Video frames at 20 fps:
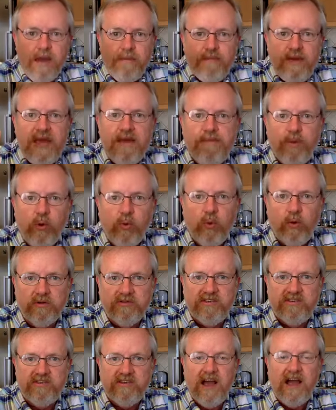People will
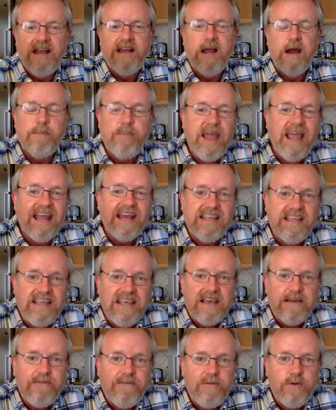sign up and
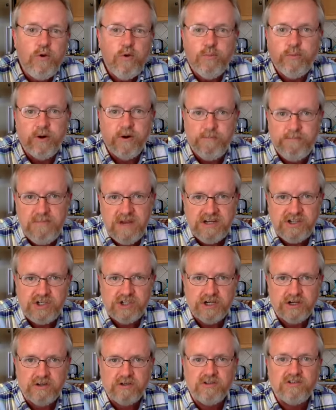give you
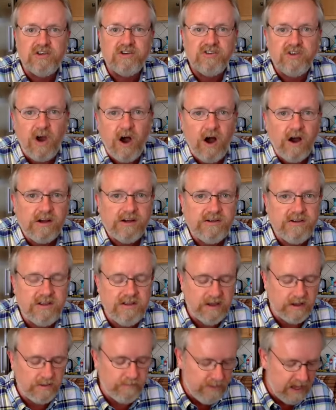permission to talk to
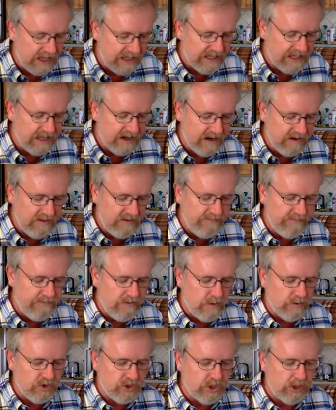them again in the
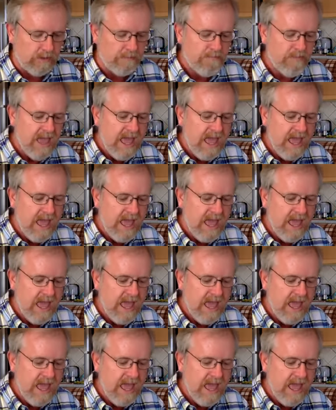future.